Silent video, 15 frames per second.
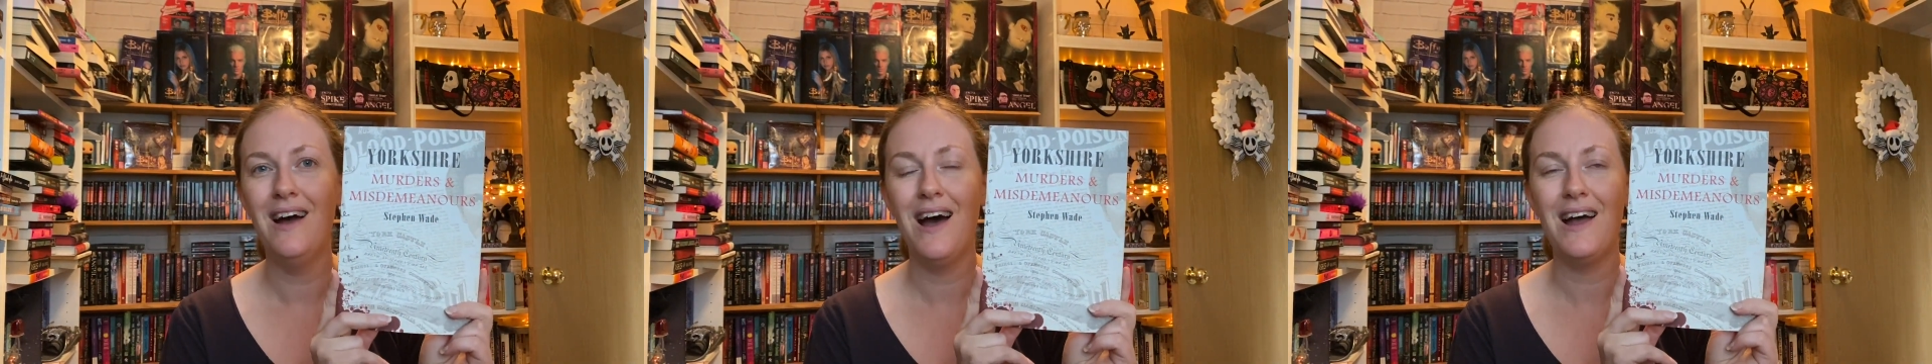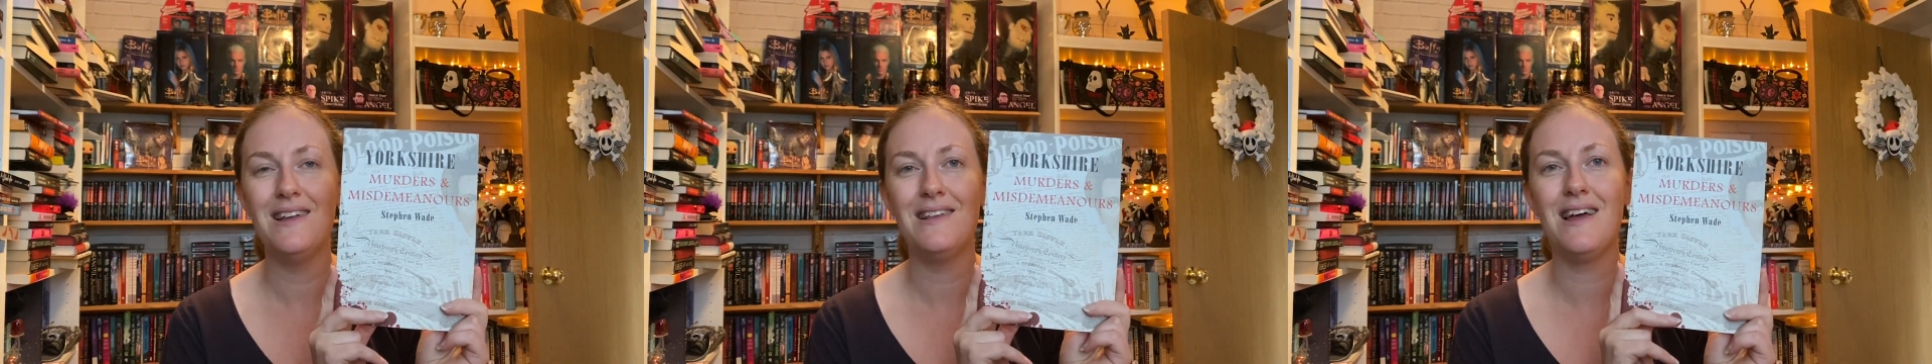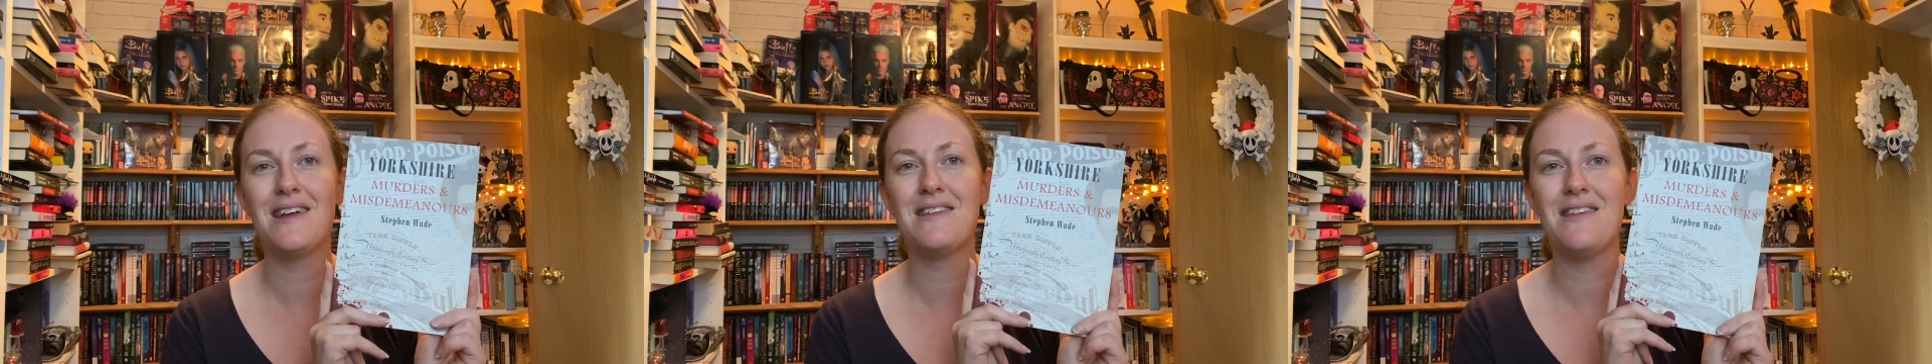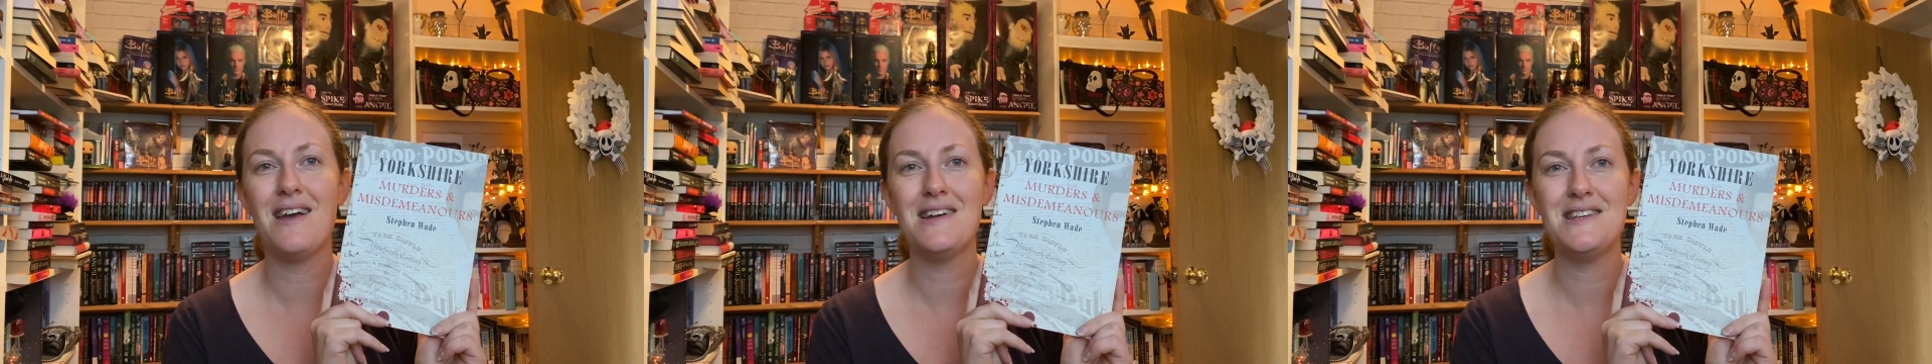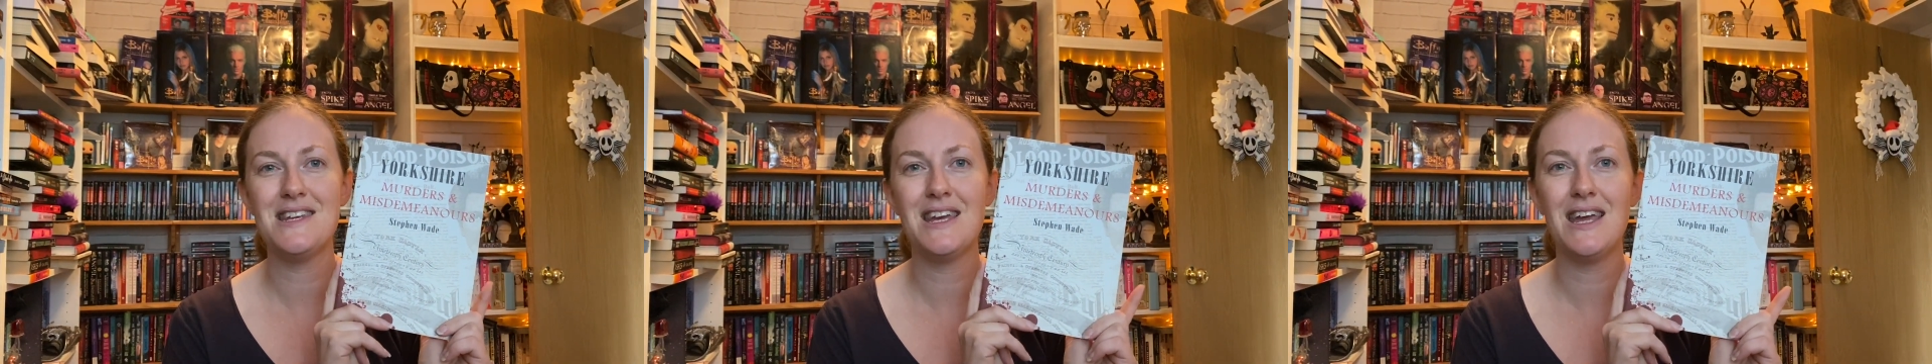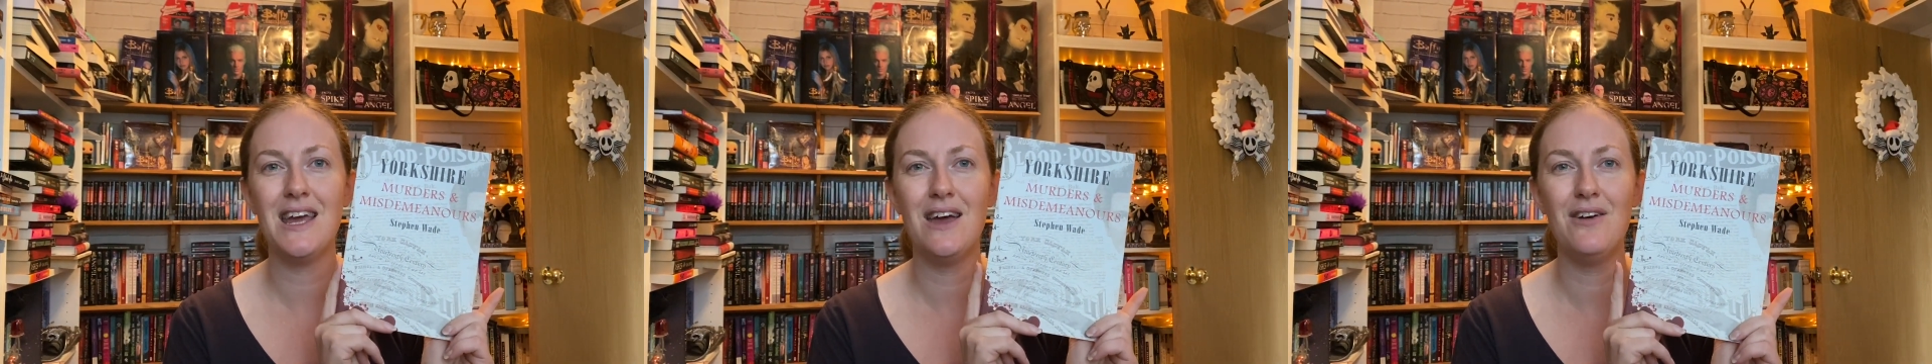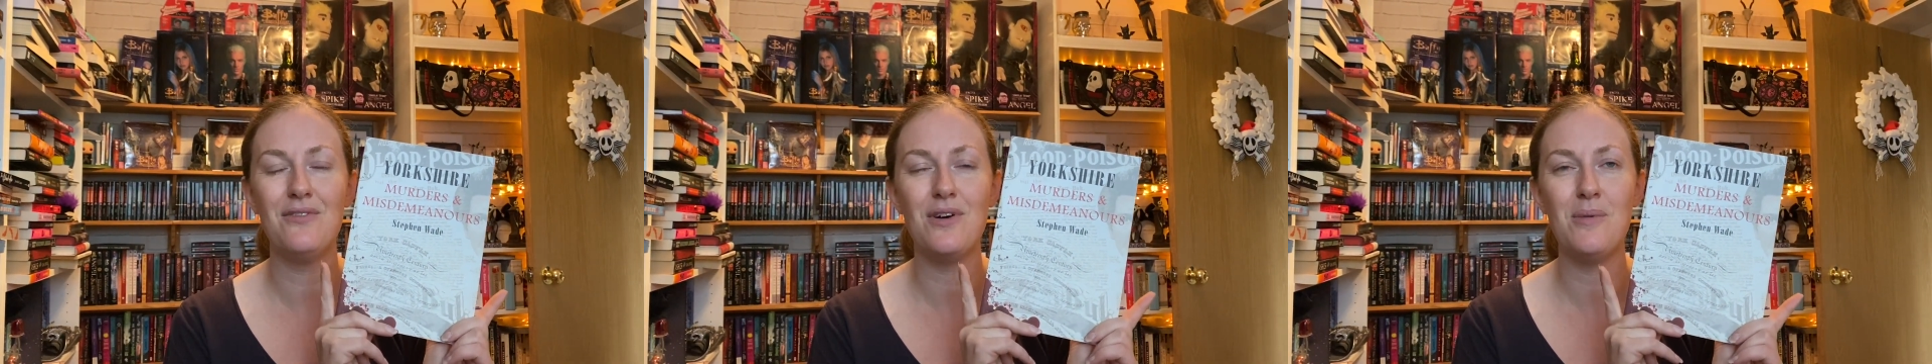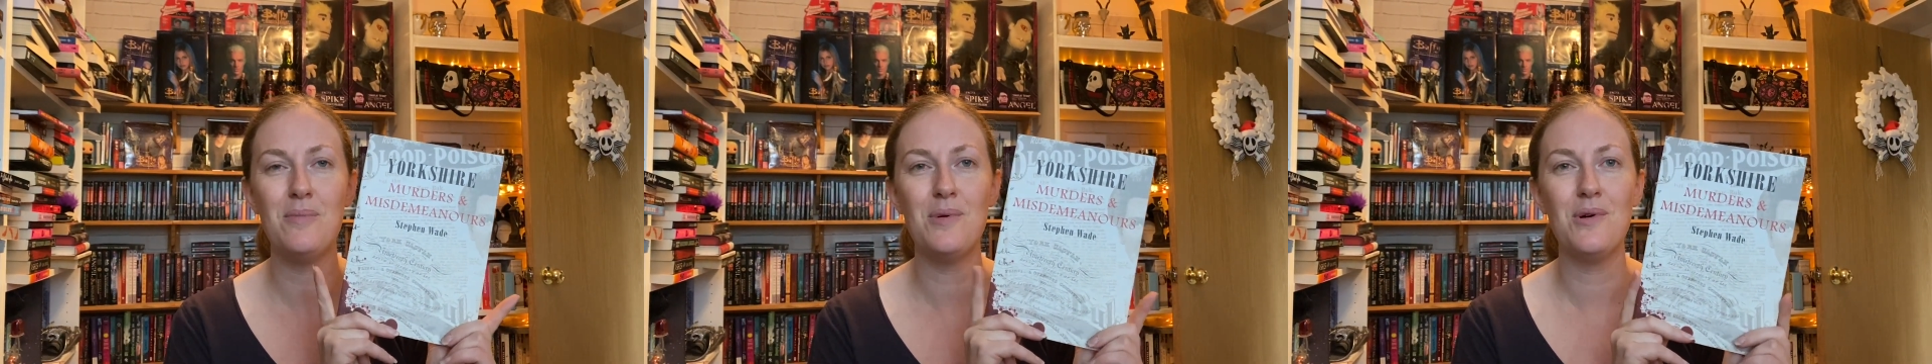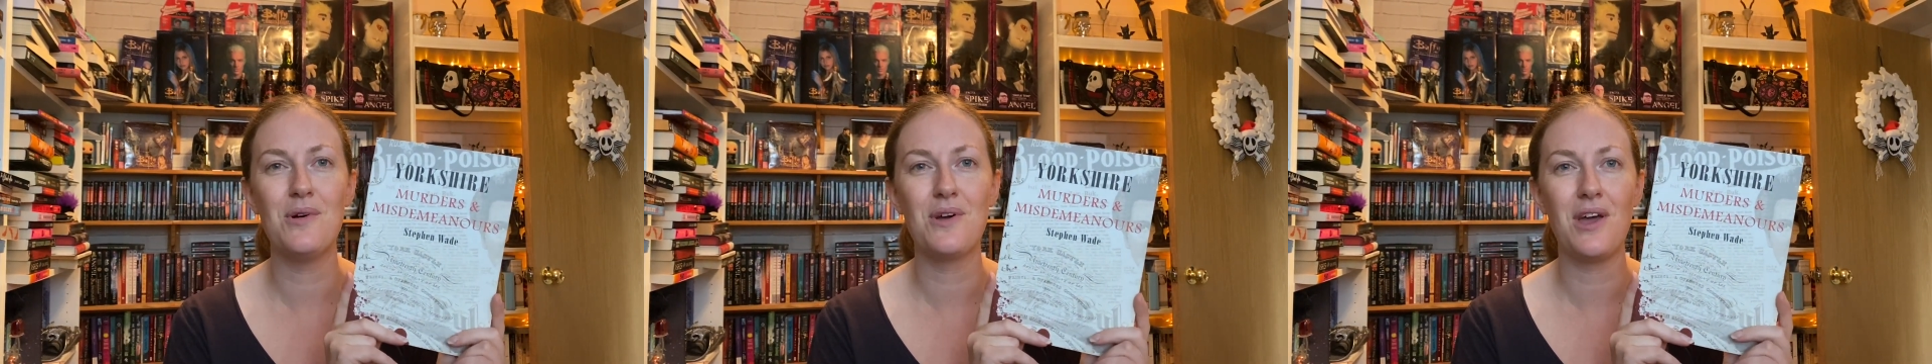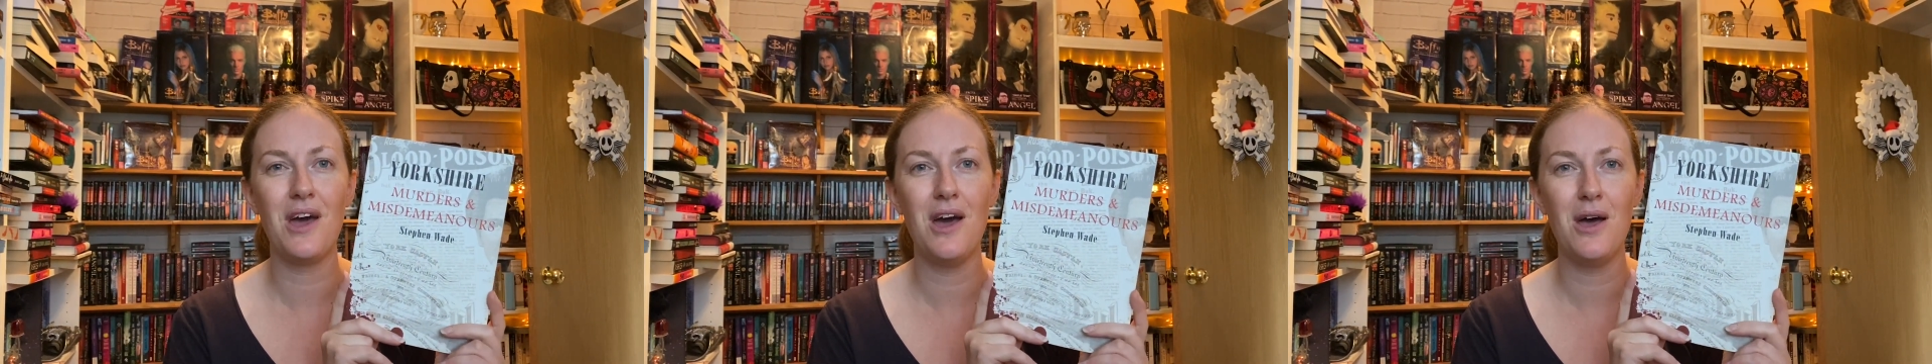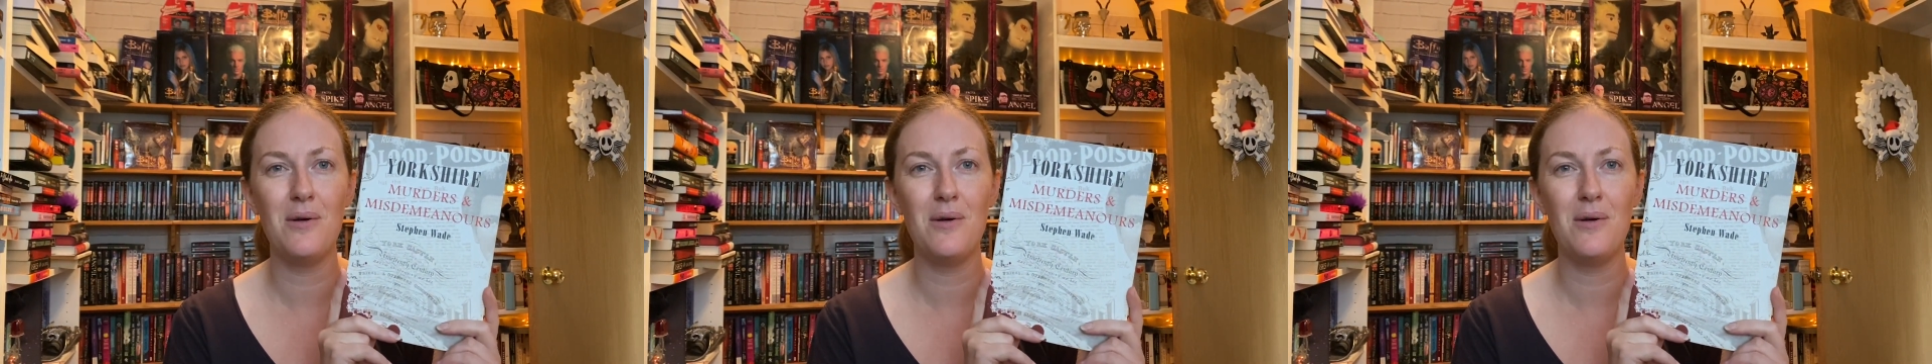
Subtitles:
I like the idea of a book